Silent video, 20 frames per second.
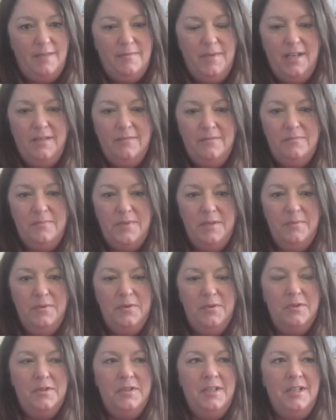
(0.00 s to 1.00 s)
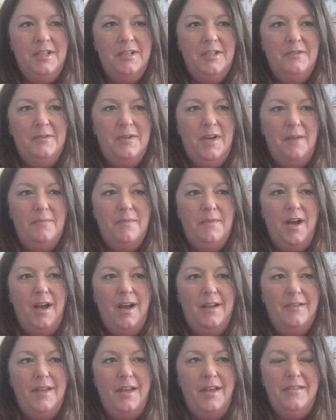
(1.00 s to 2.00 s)
I mean, people, I'm,
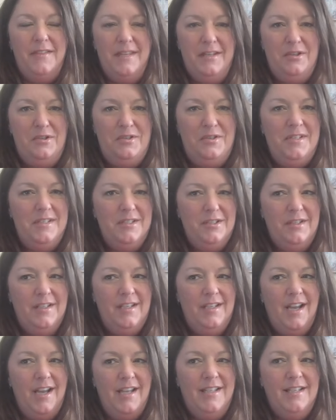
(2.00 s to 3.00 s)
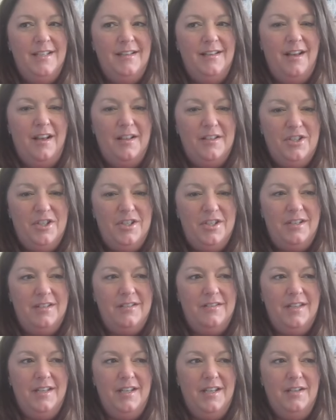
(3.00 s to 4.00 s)
I think there's still the ideologic
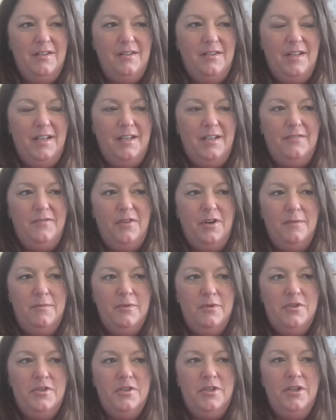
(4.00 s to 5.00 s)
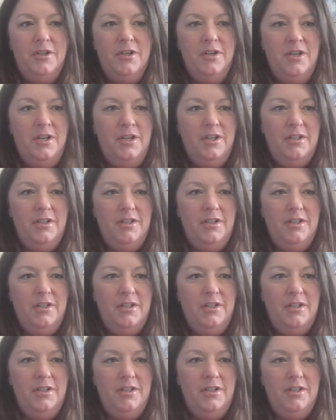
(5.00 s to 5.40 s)
that like farmers are